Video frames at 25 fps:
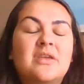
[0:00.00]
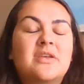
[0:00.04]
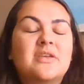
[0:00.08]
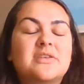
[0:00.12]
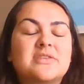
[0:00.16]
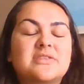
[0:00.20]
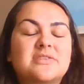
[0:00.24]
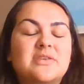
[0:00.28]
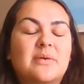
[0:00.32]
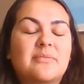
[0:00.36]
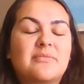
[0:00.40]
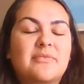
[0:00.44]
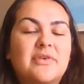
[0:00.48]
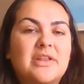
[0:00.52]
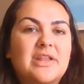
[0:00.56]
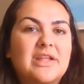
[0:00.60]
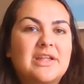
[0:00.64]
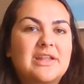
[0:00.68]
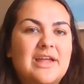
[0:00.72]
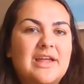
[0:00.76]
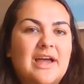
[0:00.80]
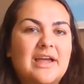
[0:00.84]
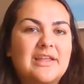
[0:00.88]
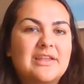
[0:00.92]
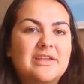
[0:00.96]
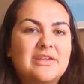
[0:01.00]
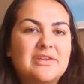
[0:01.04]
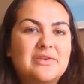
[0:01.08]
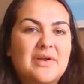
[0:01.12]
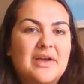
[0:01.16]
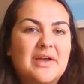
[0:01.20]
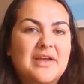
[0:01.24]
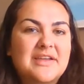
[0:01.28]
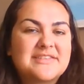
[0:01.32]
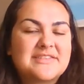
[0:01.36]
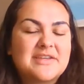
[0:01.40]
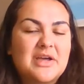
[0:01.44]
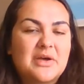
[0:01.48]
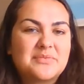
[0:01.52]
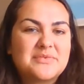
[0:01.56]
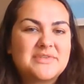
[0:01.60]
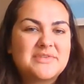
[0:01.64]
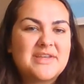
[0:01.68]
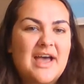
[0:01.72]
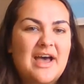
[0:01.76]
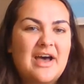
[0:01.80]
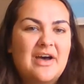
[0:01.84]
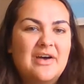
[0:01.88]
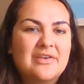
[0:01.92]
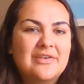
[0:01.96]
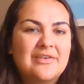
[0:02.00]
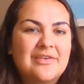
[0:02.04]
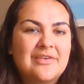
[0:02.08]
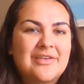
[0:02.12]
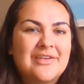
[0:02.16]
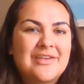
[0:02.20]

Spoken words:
So I'm really glad that you guys helped out.